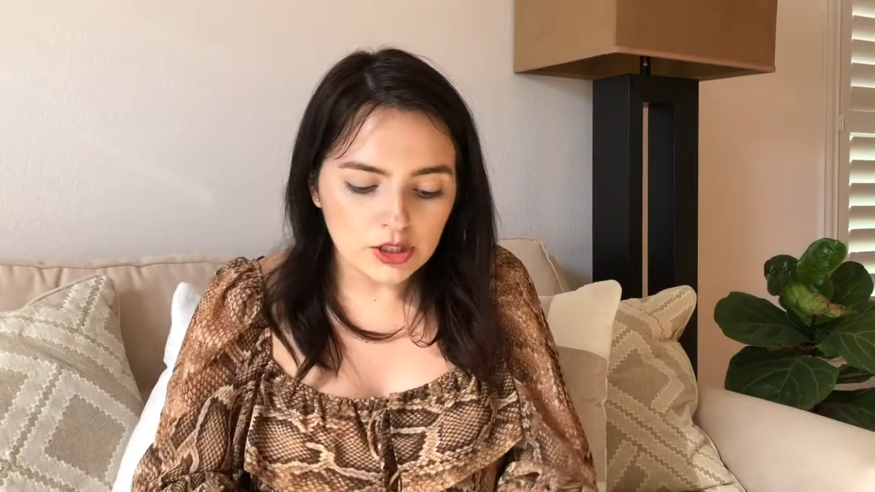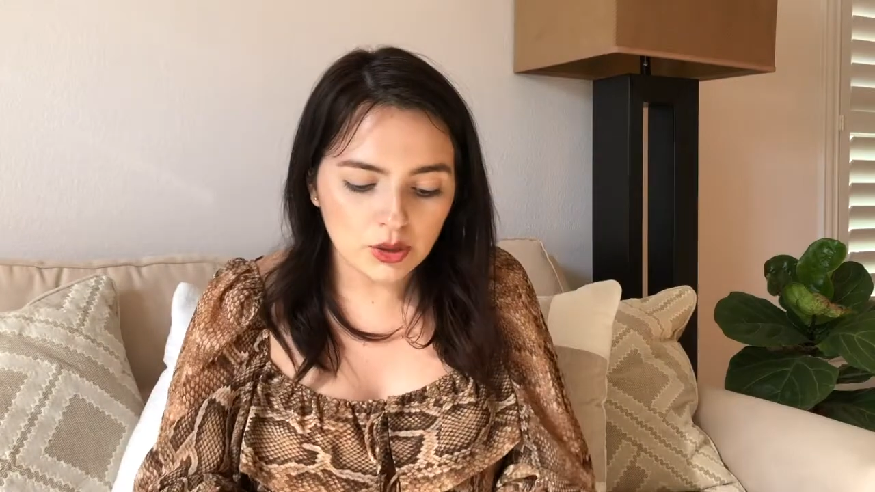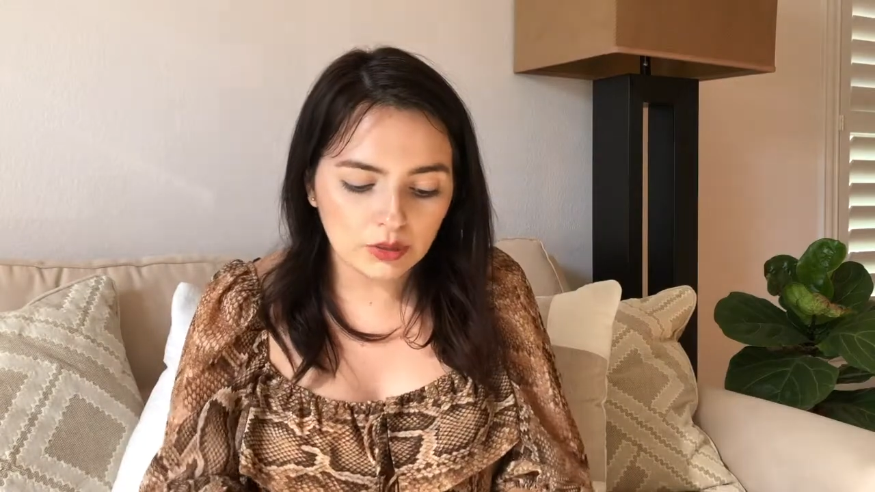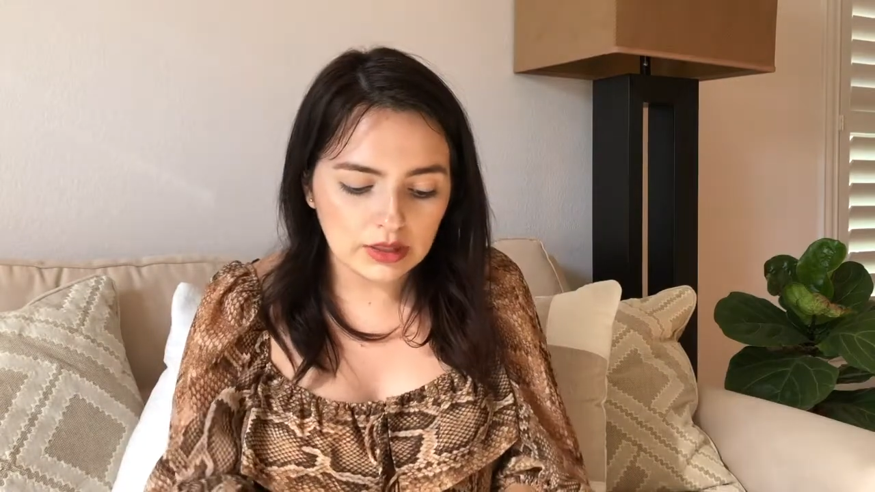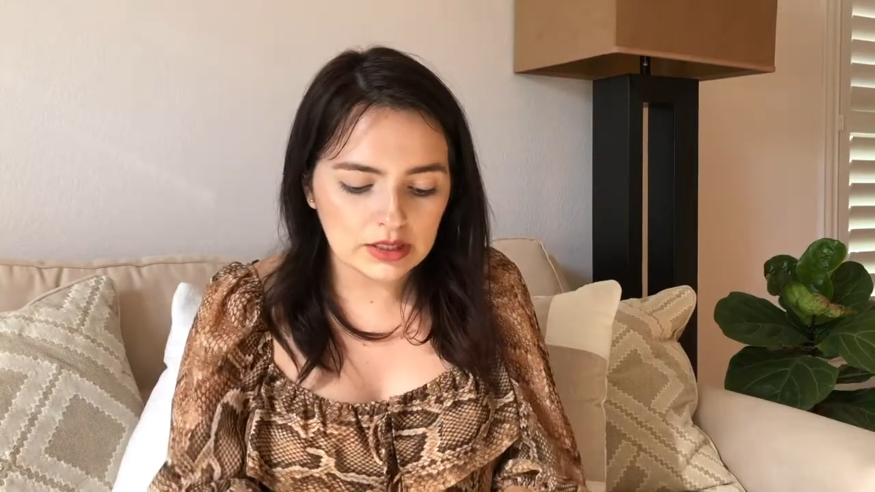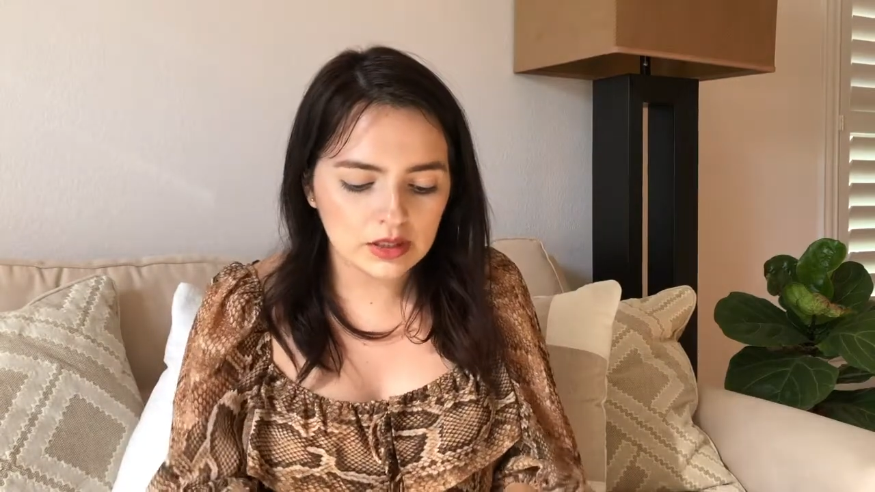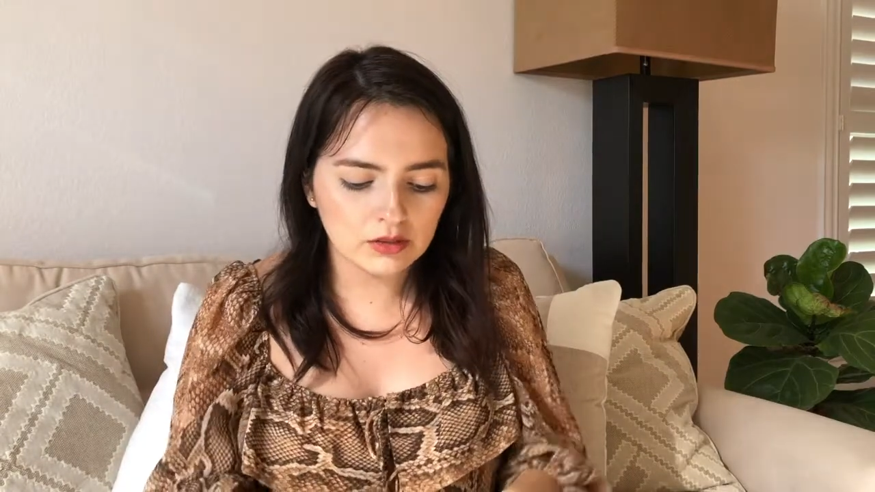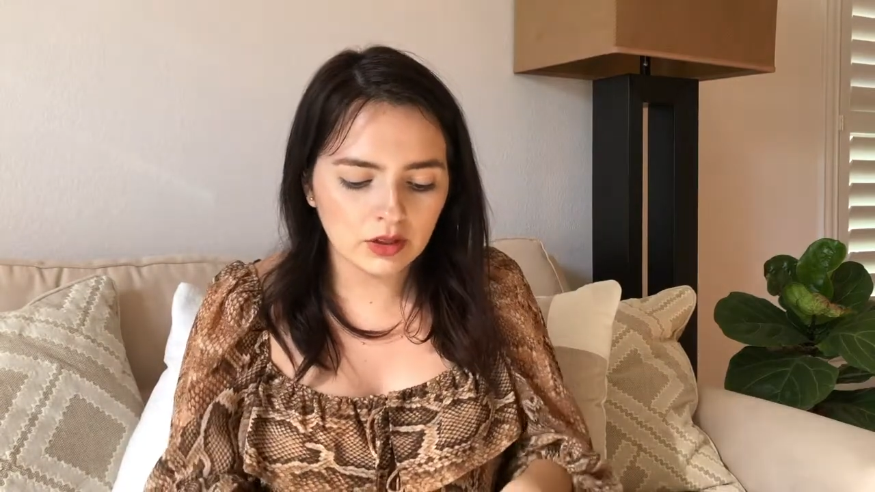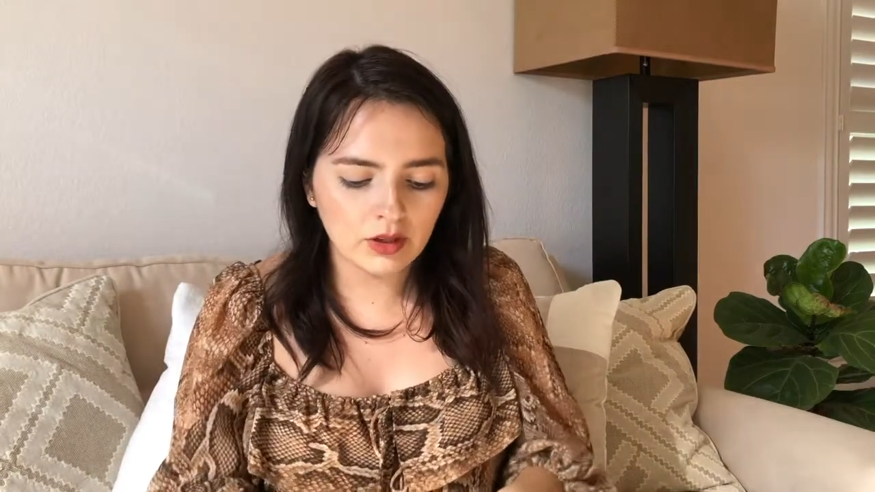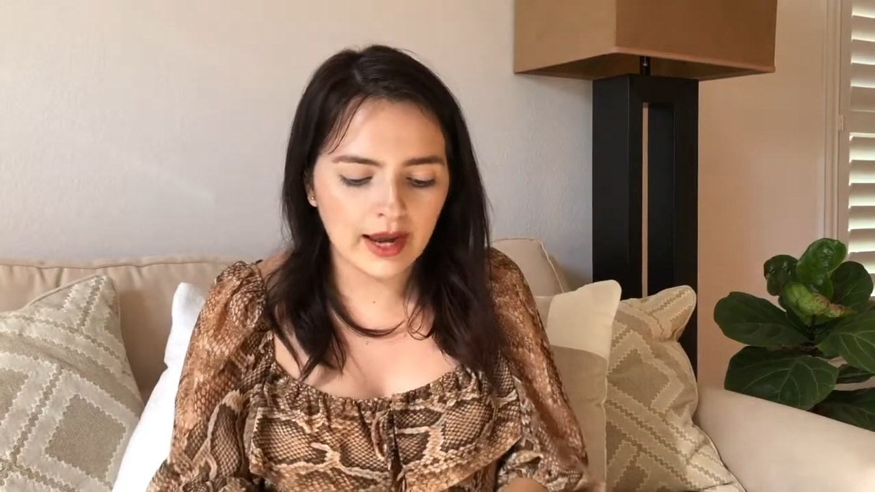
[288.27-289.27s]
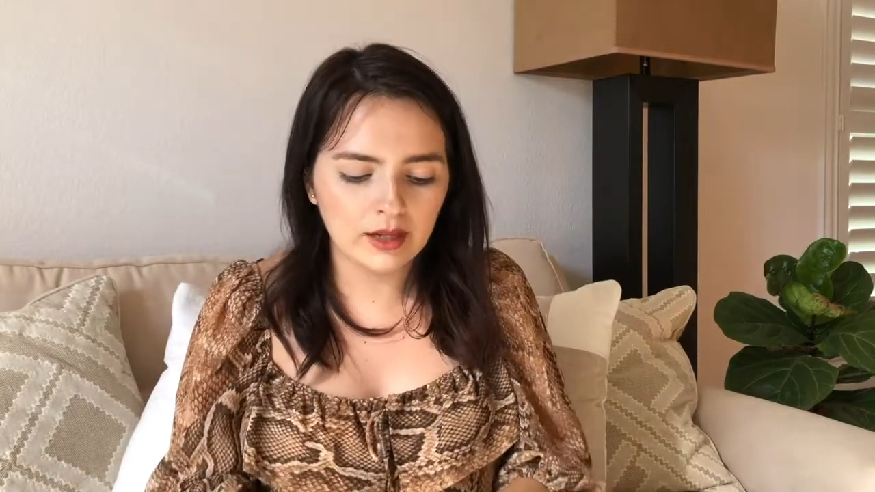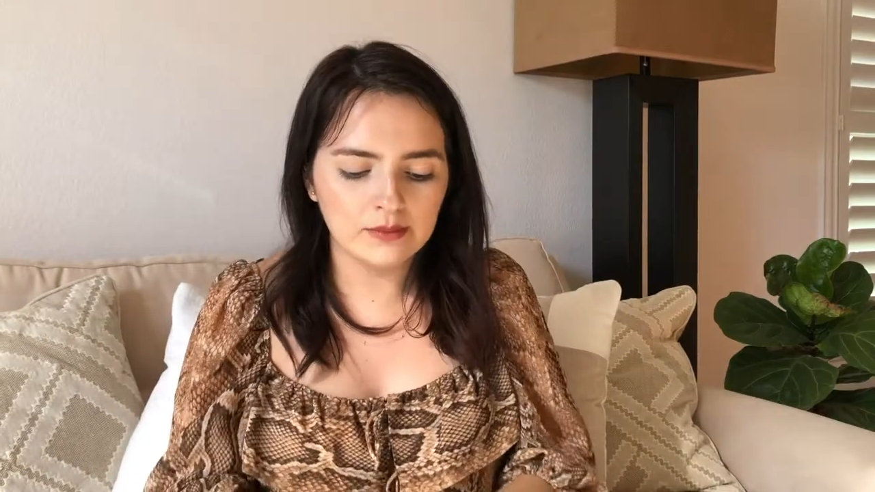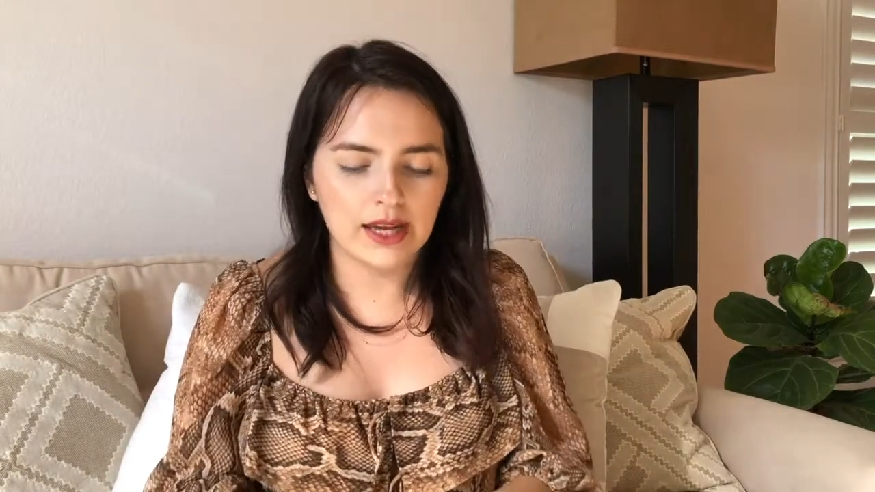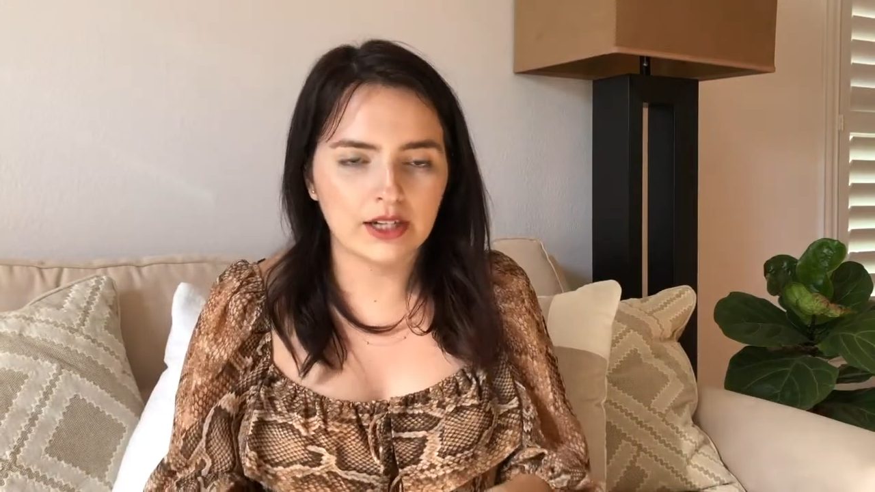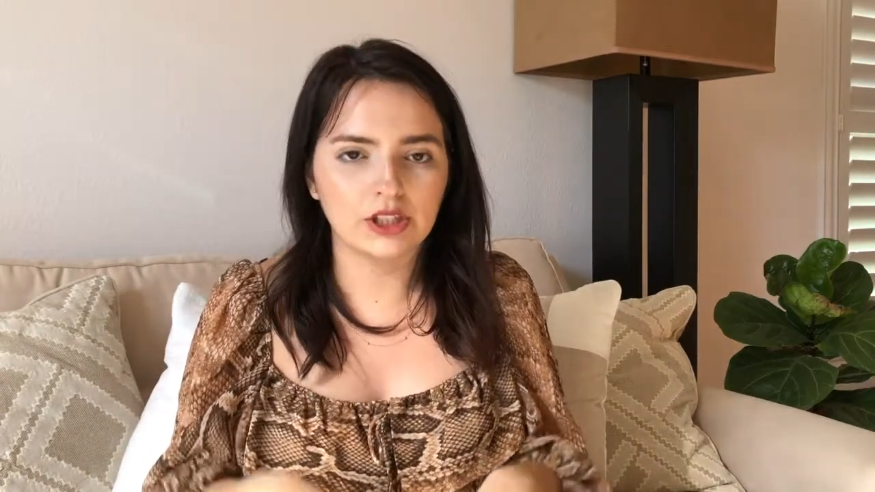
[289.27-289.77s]
So these 3 little
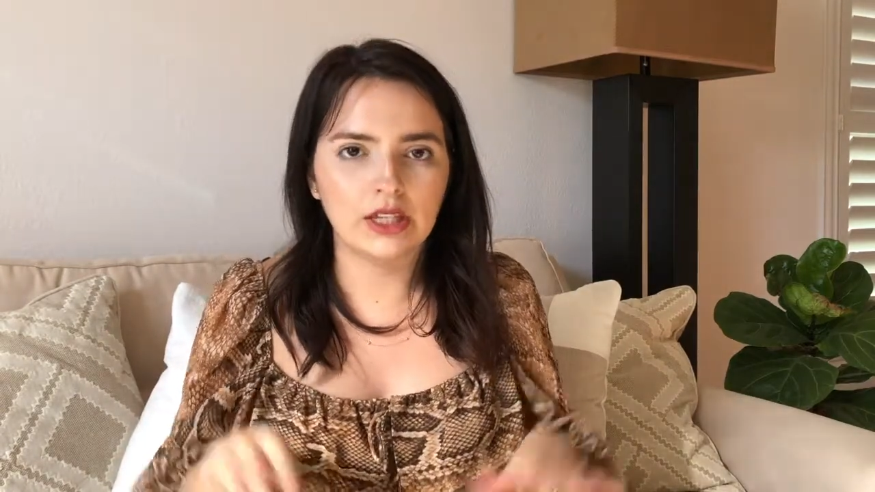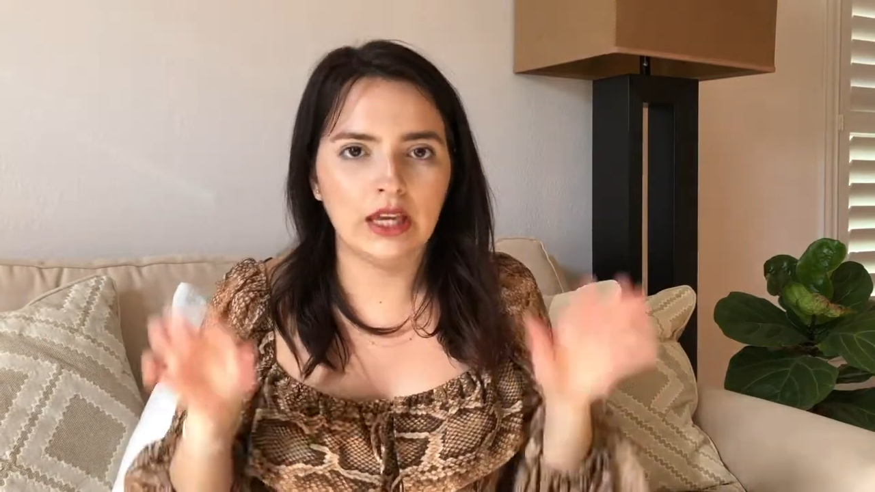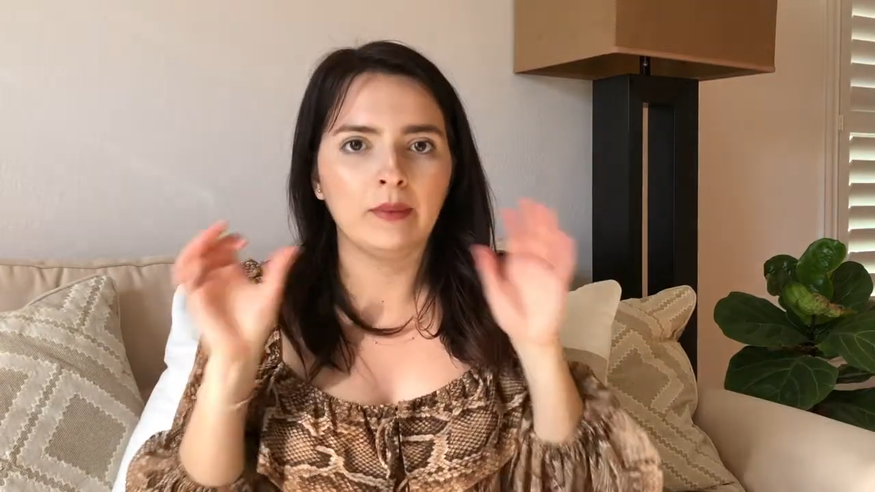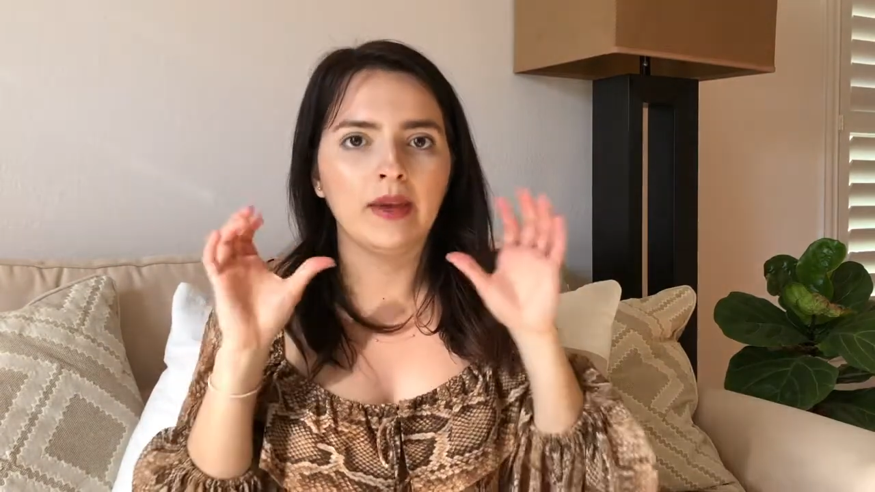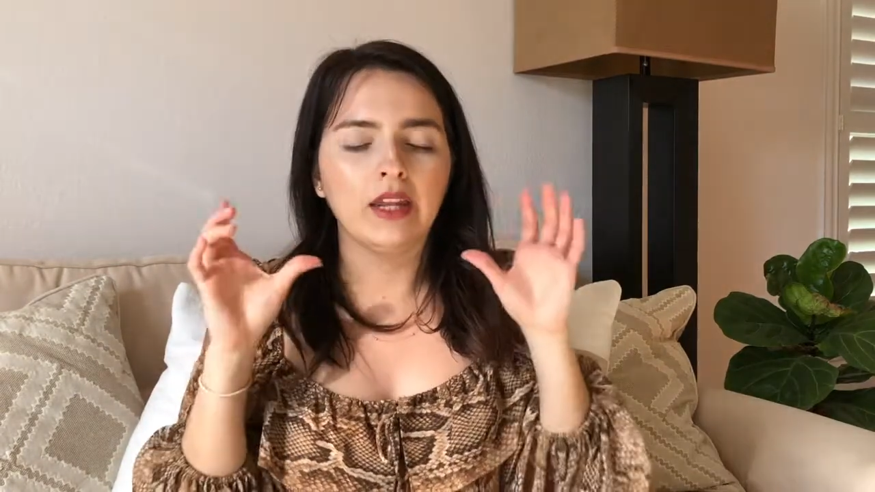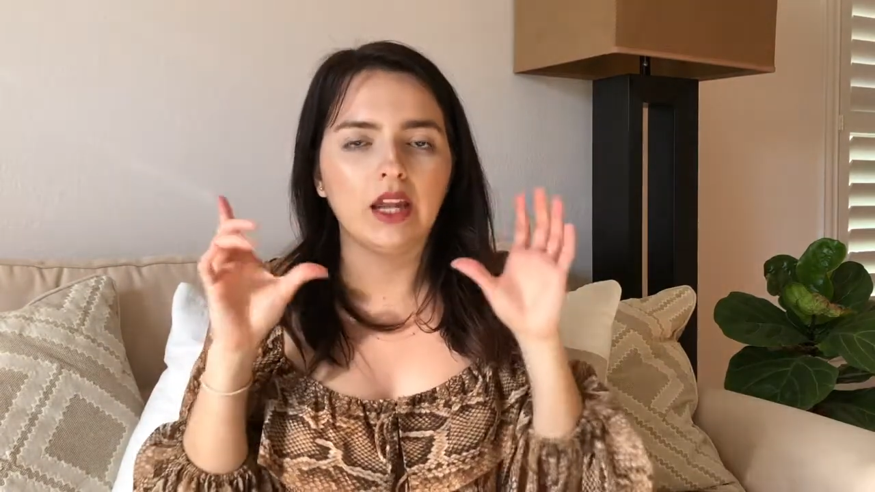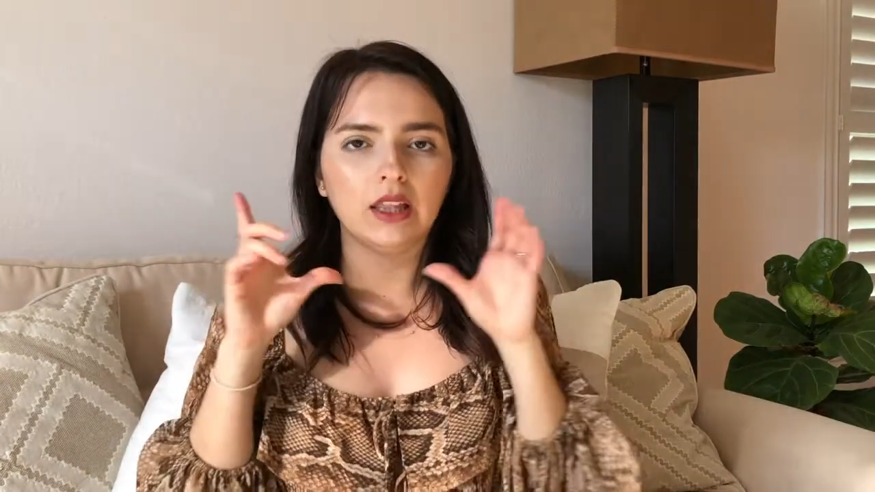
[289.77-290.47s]
items actually came in